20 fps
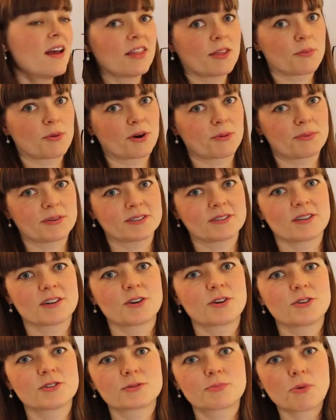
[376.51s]
The person
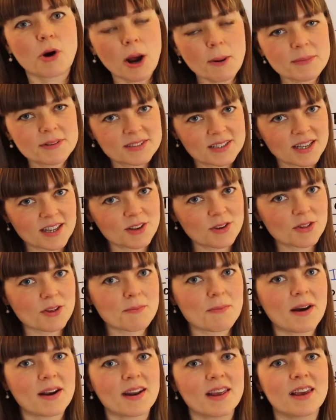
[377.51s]
who's promising you the
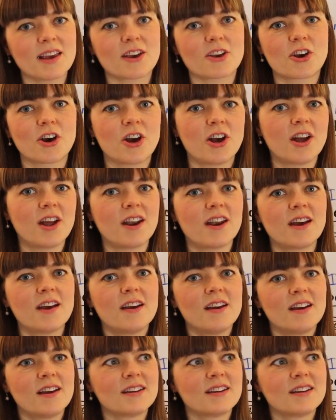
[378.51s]
money could